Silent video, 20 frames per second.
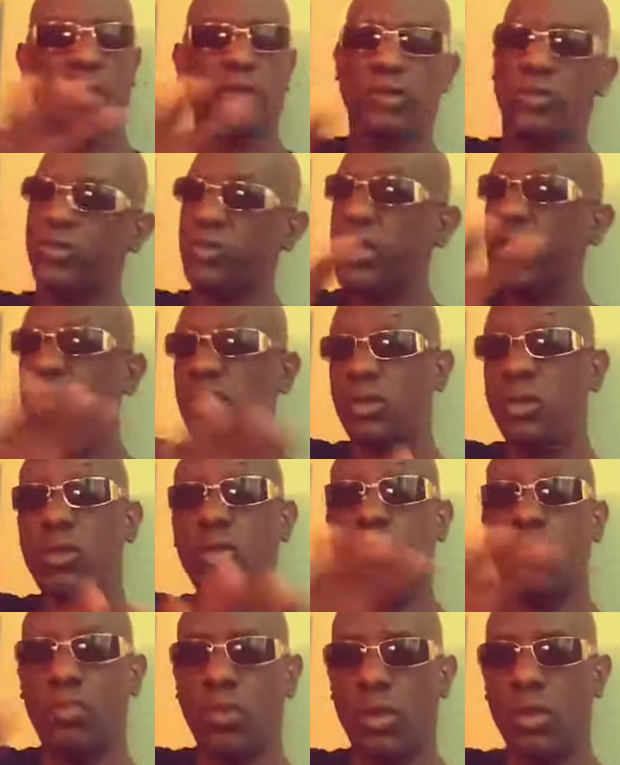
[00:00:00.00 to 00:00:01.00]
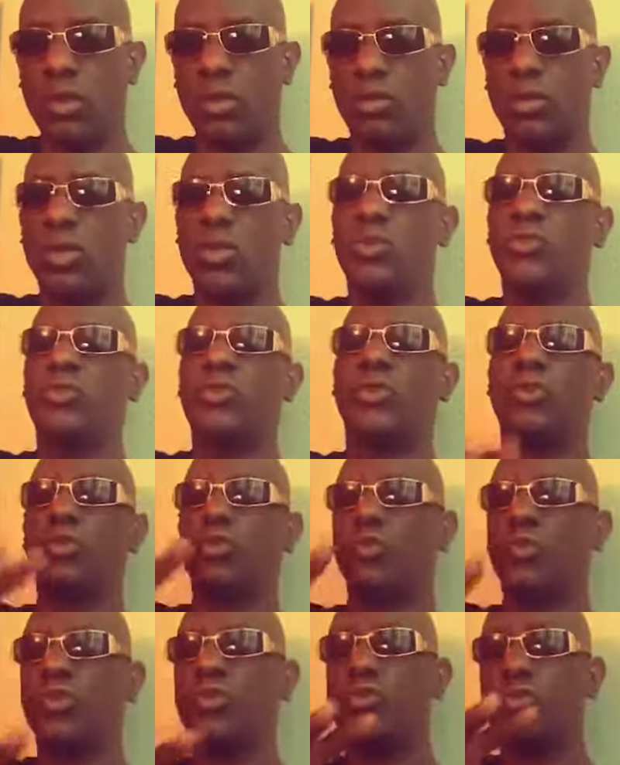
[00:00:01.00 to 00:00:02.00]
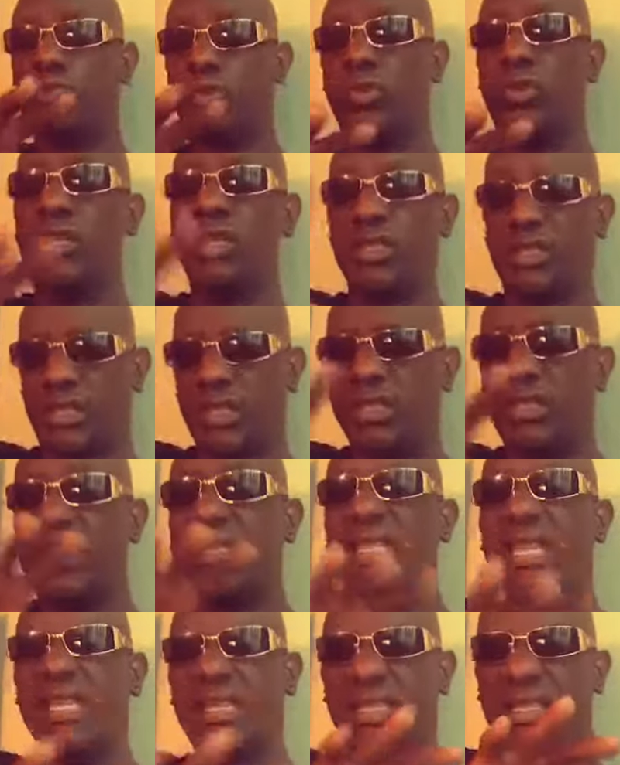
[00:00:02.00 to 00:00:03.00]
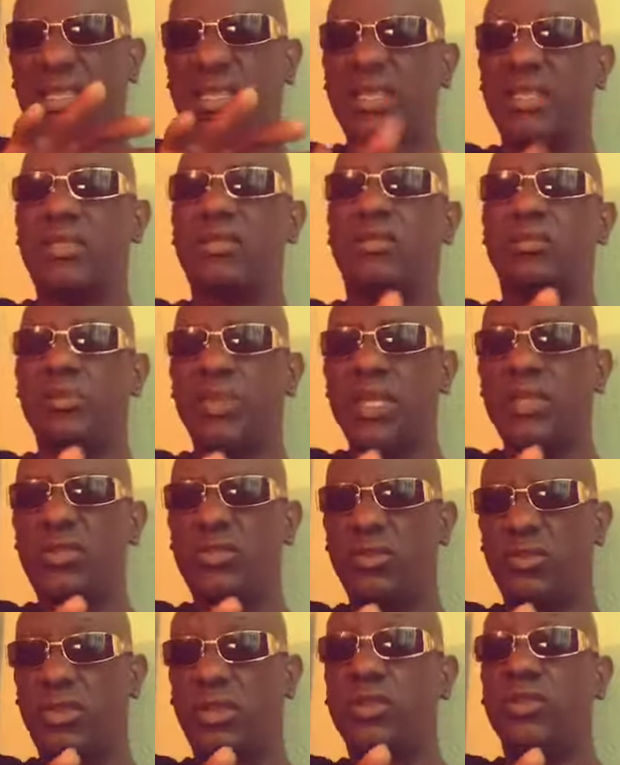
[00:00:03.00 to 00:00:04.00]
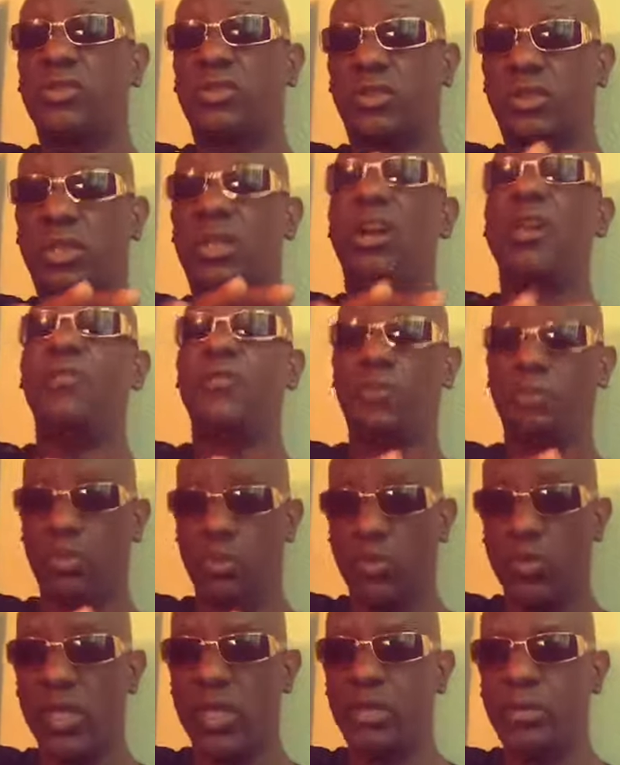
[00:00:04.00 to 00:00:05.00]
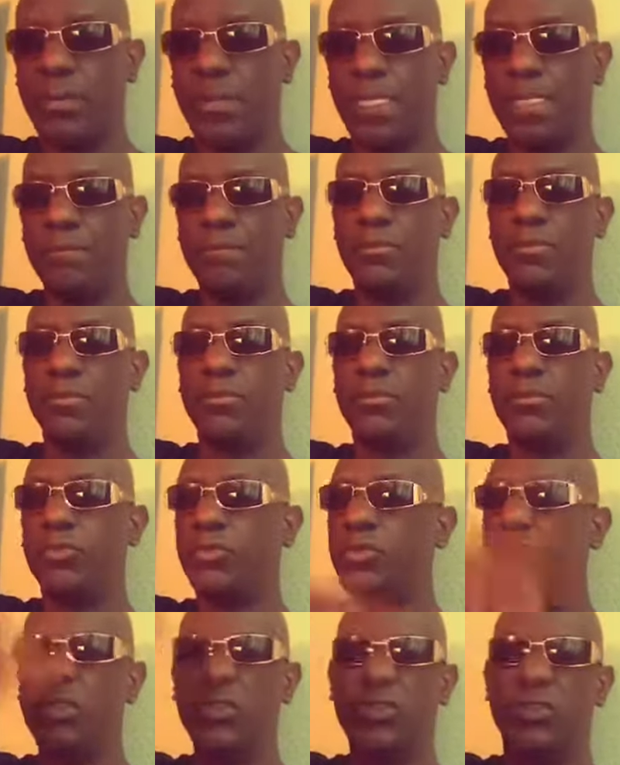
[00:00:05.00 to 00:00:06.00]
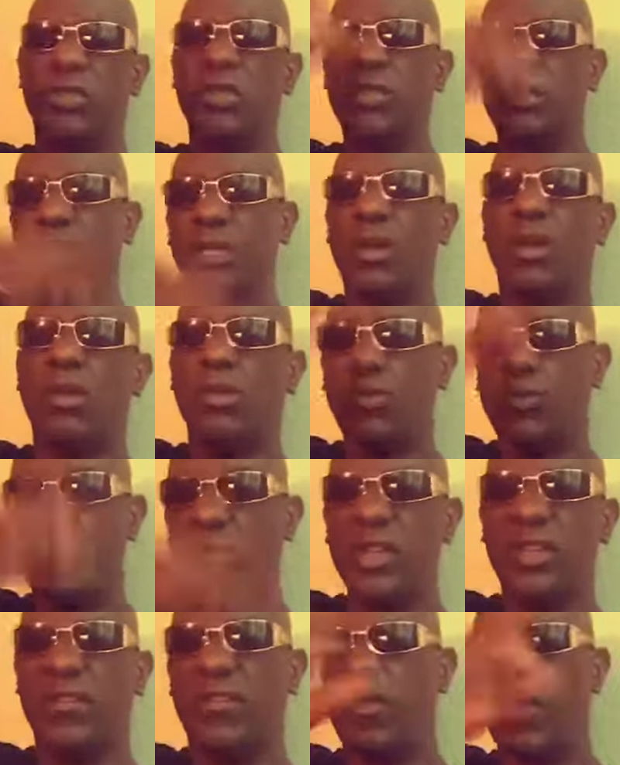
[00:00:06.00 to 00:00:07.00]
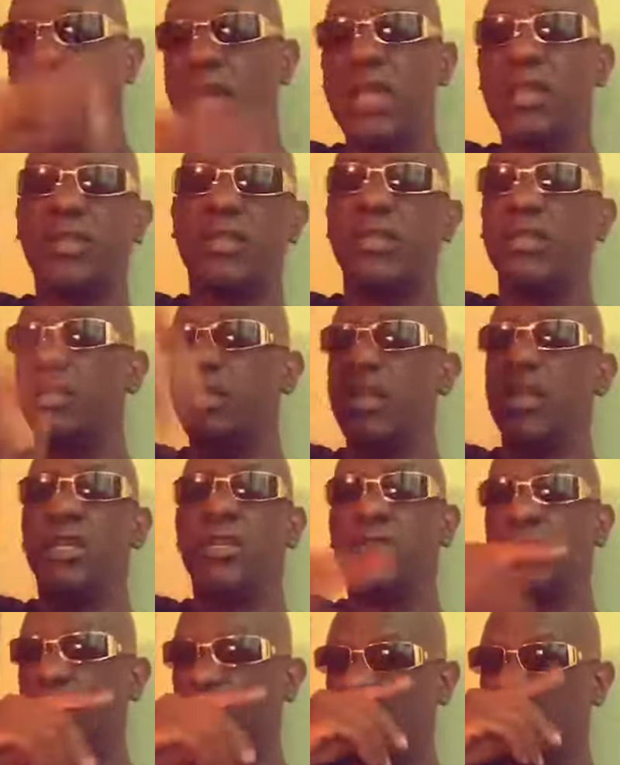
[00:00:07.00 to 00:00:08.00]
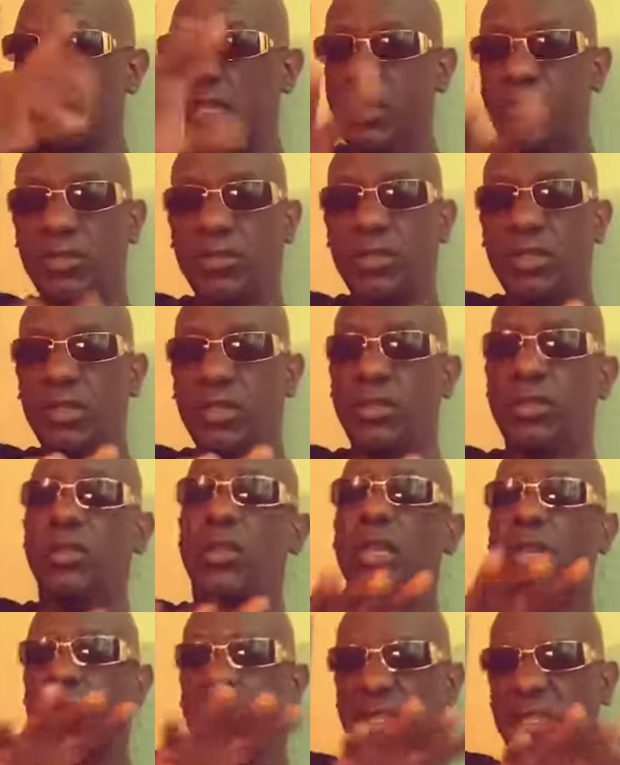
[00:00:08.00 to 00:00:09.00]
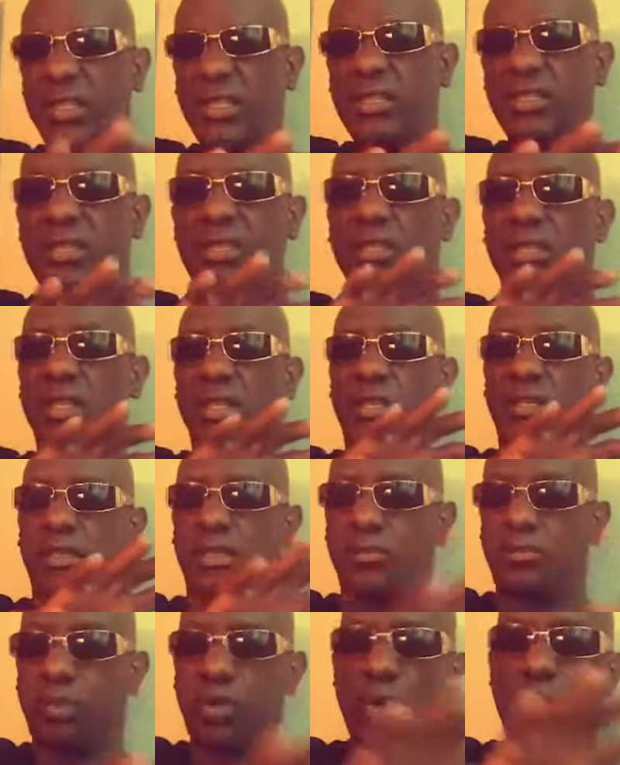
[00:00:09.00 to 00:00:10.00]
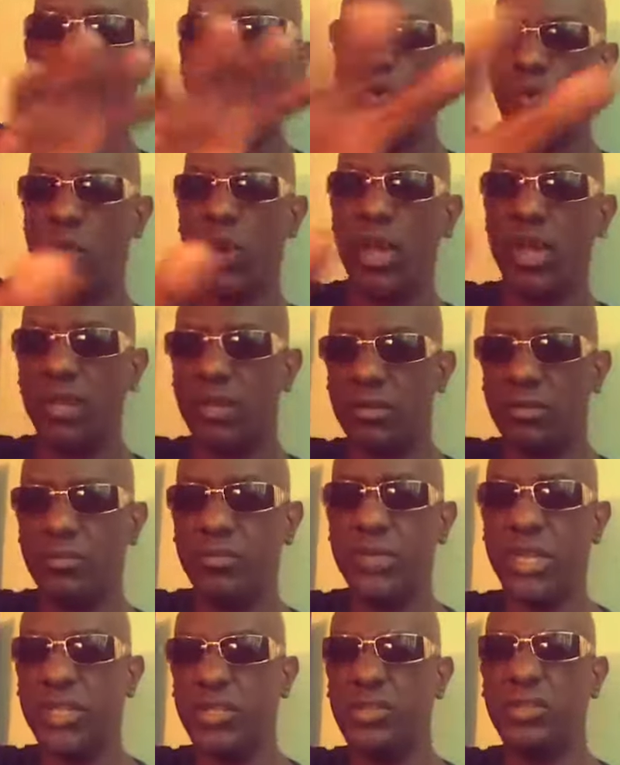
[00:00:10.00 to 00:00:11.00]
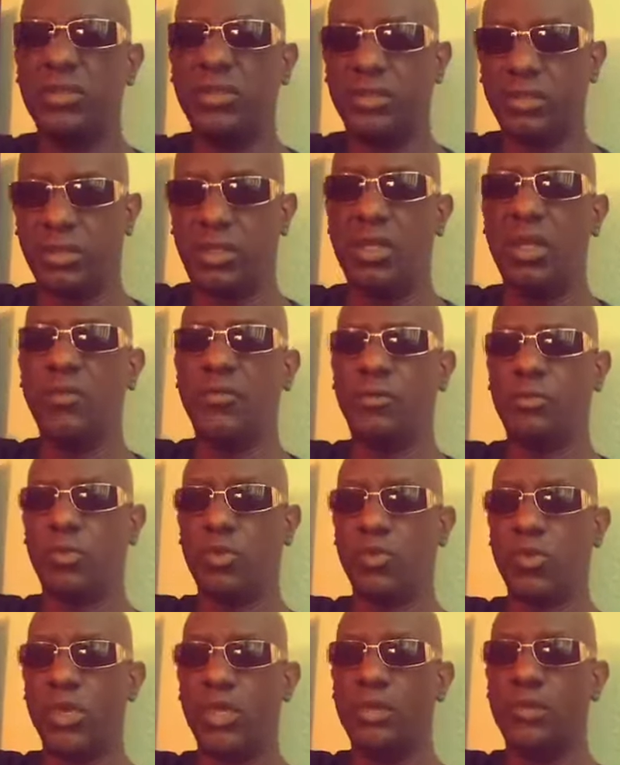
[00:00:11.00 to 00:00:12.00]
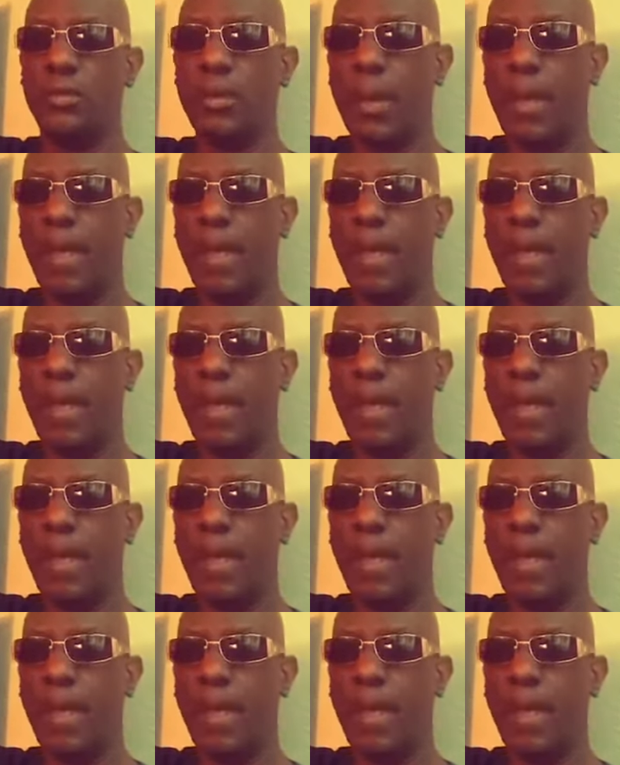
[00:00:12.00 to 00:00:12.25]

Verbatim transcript: create your own world. So when you get this set system that you can comfortable with, you, you didn't did all the redefining and juggling that you need to do. And this is the, the program that you're comfortable with.